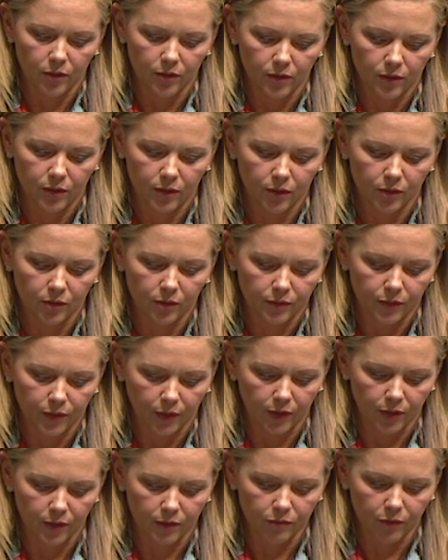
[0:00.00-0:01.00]
the good folk
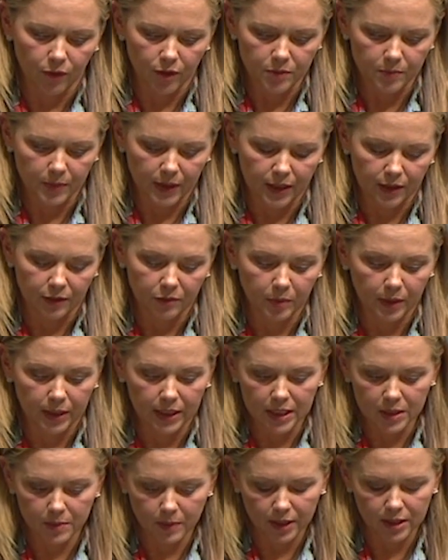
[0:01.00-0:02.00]
of Rosebud have been
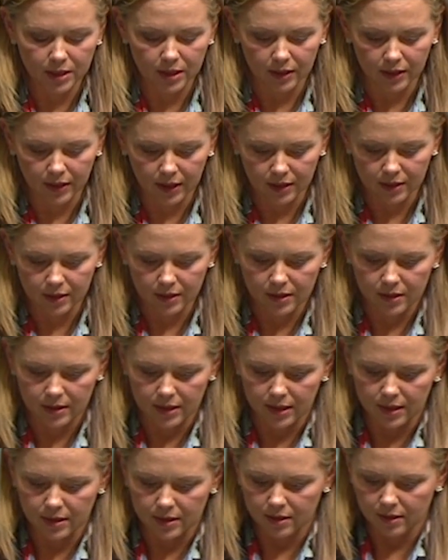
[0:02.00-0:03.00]
expecting that
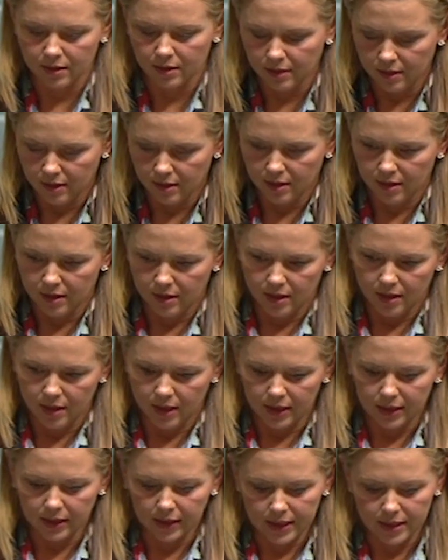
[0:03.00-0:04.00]
since at
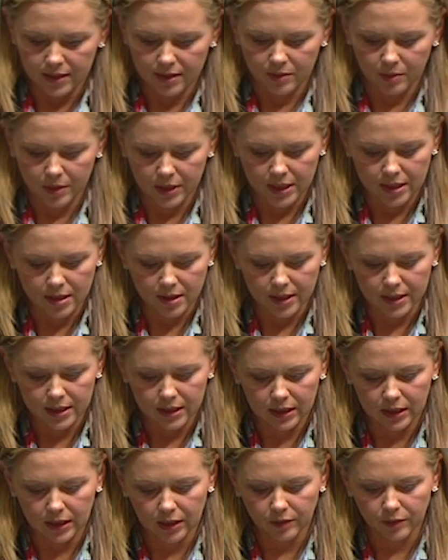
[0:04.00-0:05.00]
least
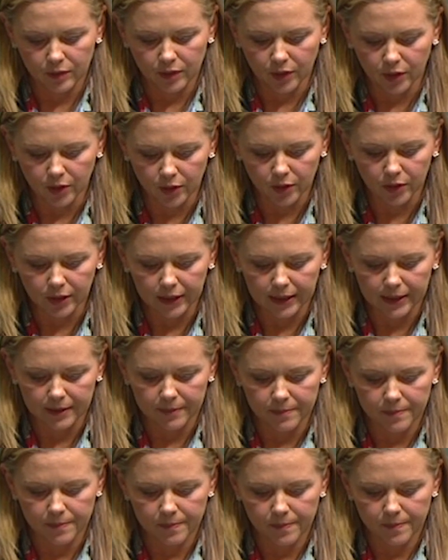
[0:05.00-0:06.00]
2019, if not earlier.
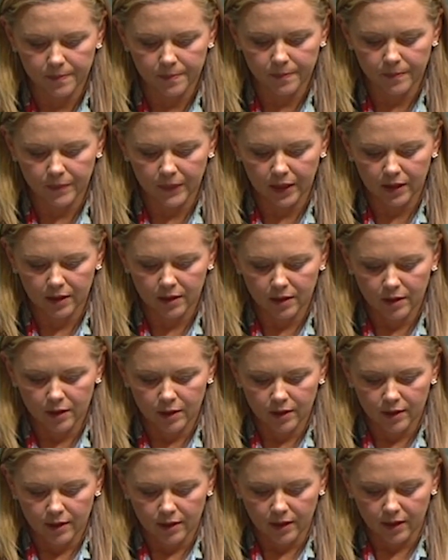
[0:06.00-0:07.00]

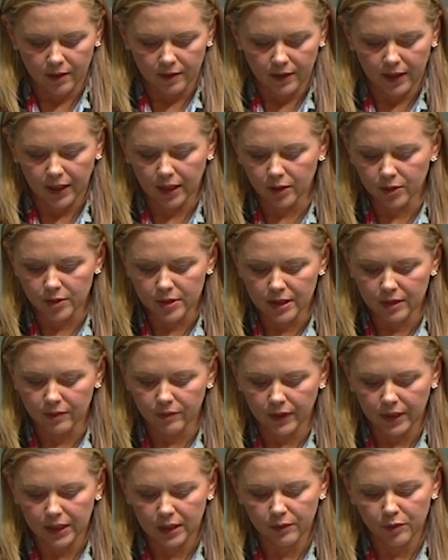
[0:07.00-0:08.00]
They are losing
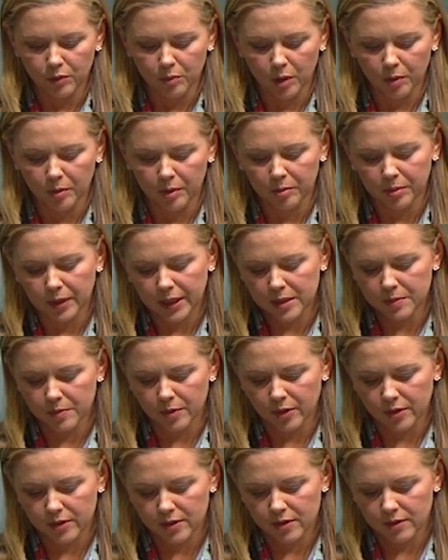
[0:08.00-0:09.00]
funding for mobile black
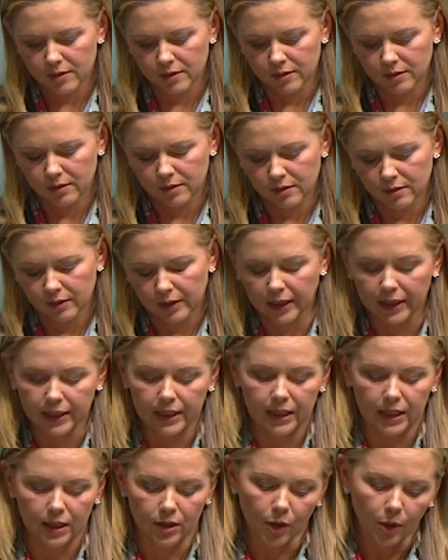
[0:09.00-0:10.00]
spots, they are
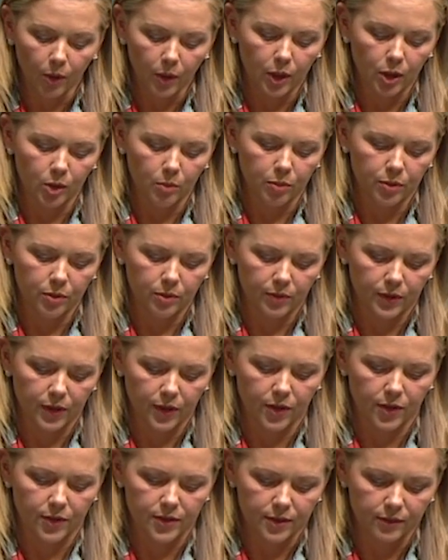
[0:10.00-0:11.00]
getting no help with the
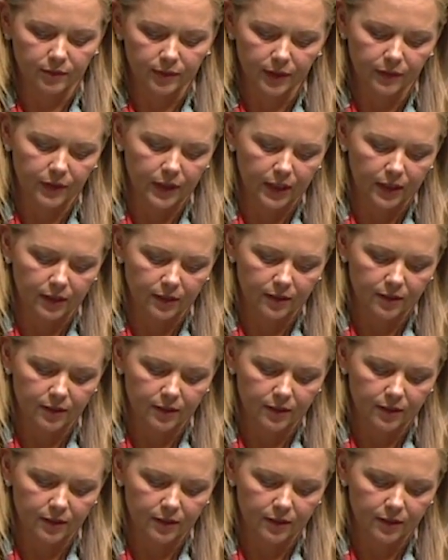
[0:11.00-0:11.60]
cost of living,